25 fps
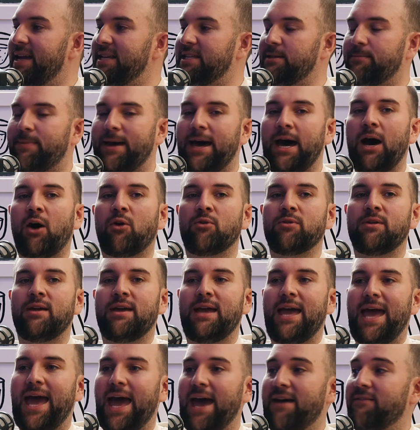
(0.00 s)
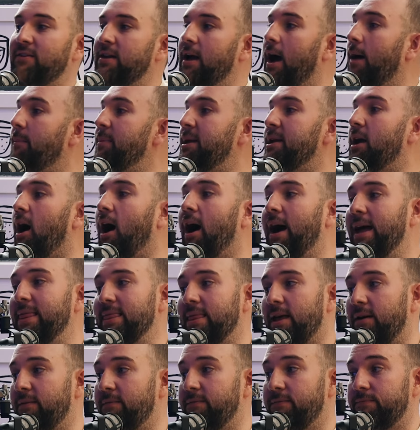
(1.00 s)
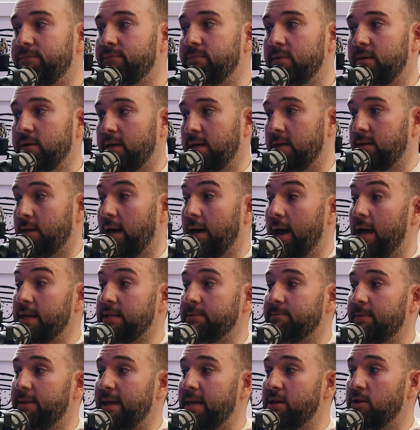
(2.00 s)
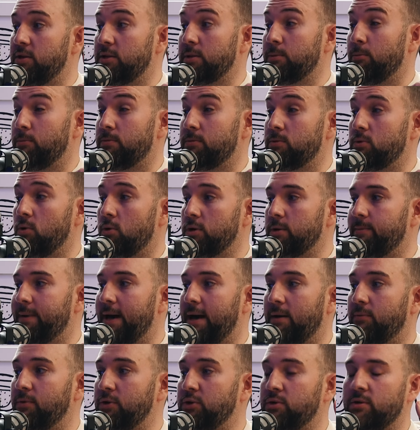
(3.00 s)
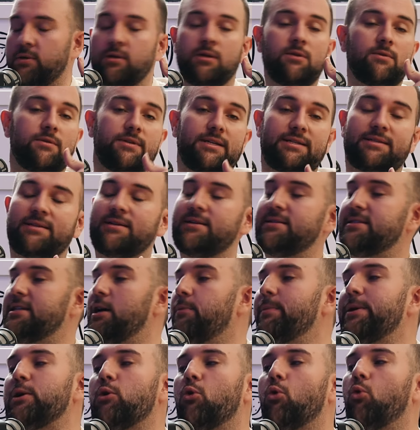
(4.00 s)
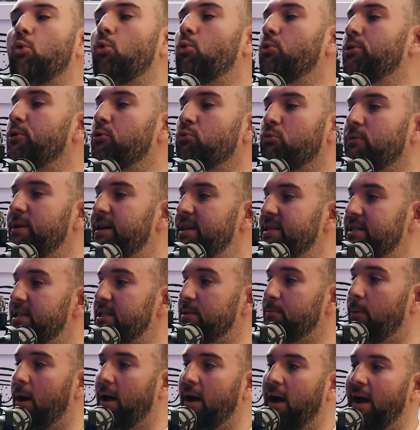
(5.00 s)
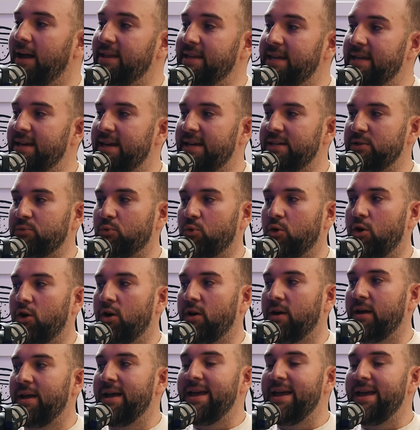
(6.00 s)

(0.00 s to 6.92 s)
It's about having, I love the customer that you talked about, which is tell me all the reasons my idea is wrong.